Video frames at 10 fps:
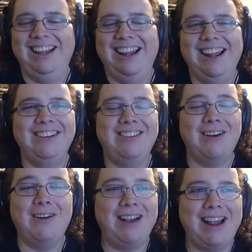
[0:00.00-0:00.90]
And
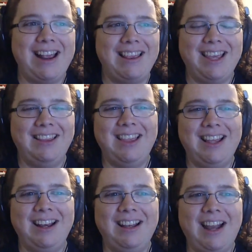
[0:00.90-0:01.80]
so I think
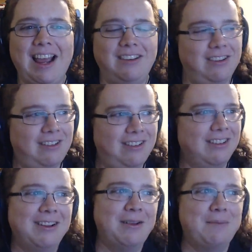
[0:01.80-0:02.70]
that,
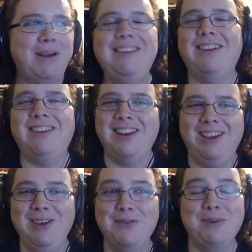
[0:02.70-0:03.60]
just the
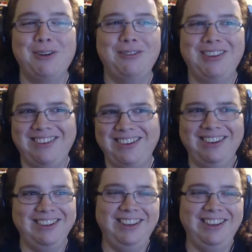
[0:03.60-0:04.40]
humor of just